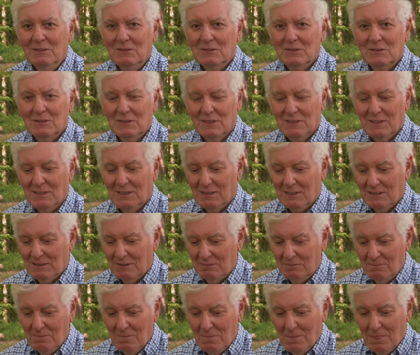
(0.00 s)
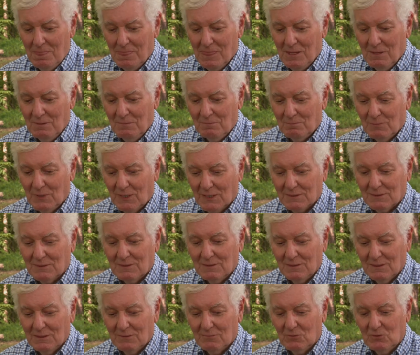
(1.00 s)
but
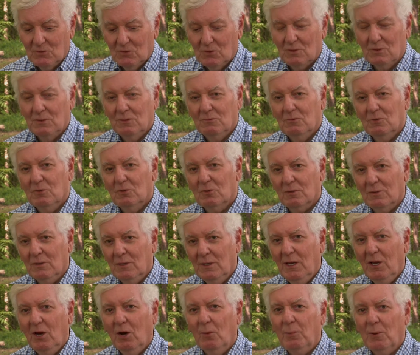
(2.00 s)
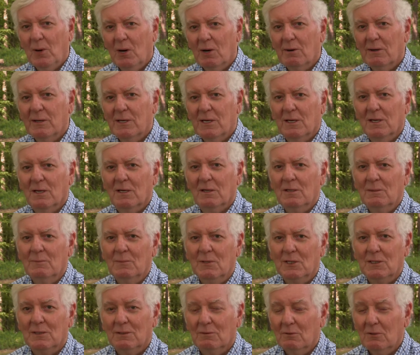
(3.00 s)
it will help our
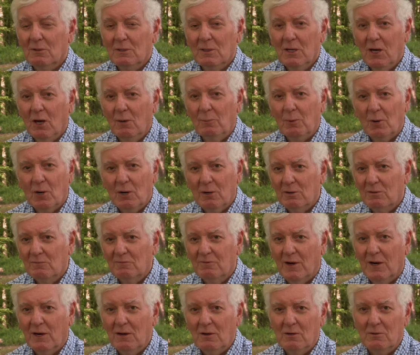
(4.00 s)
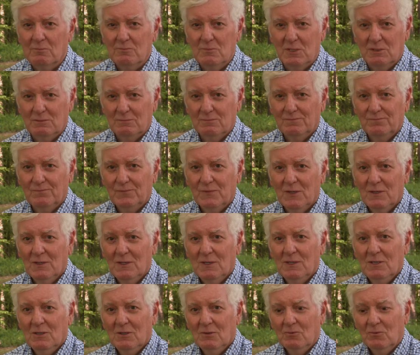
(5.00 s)
economy, it will help our environment.
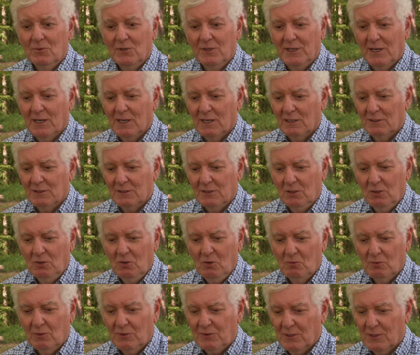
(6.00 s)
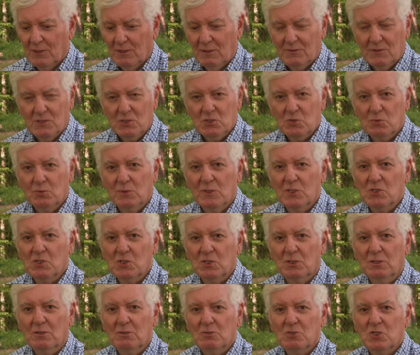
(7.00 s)
We now know with all this
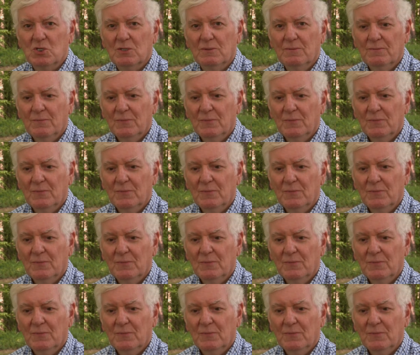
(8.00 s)
research